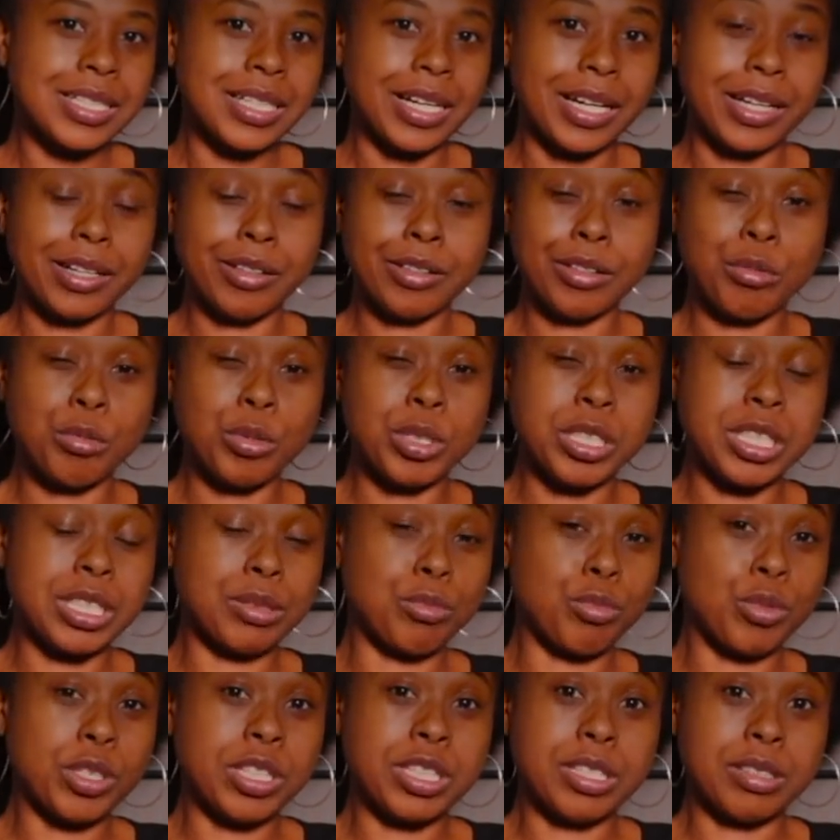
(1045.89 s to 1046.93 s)
I don't know what
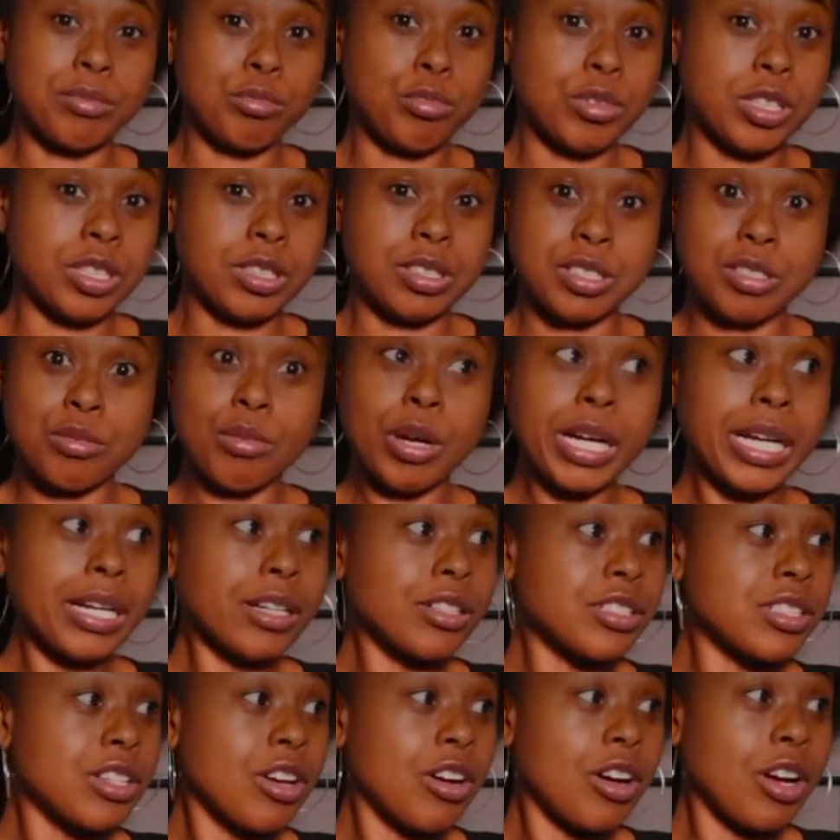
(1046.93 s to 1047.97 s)
the
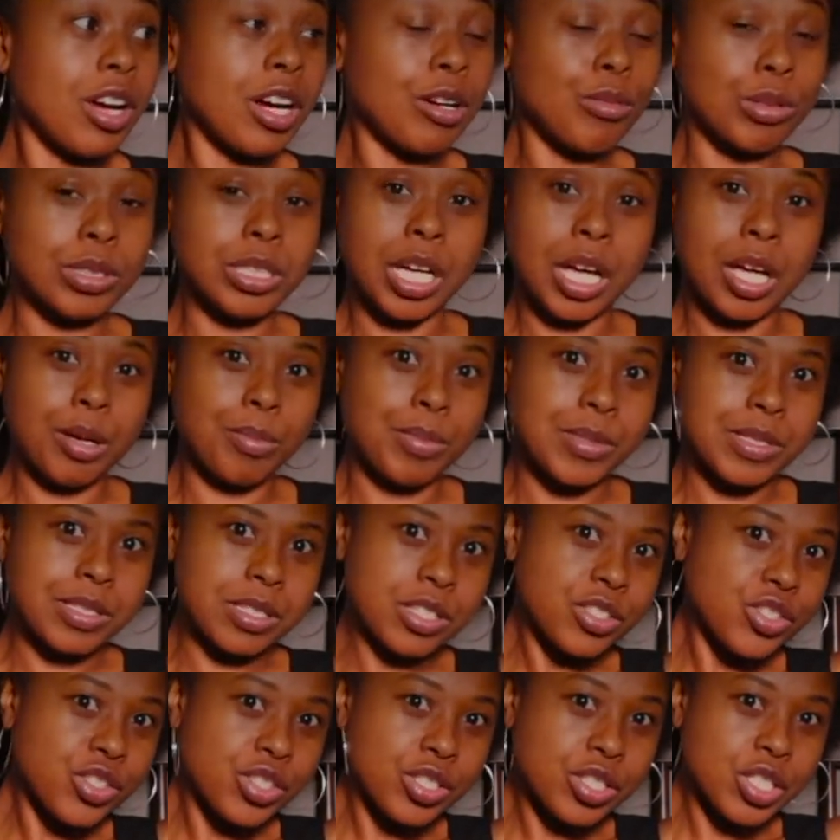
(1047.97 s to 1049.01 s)
squares are, what the
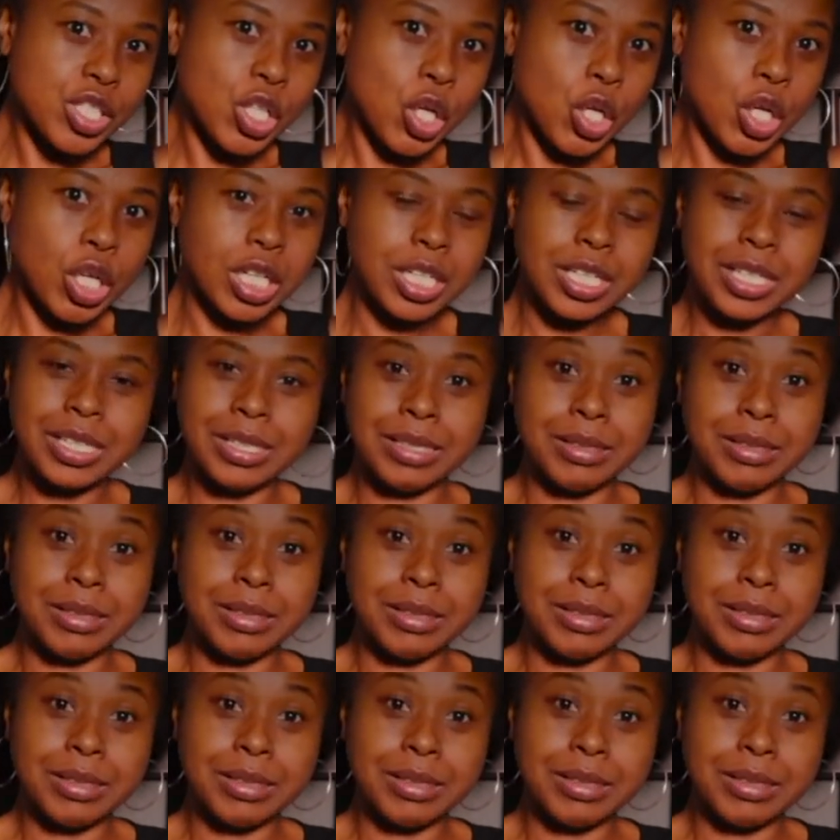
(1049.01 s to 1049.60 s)
oppositions are.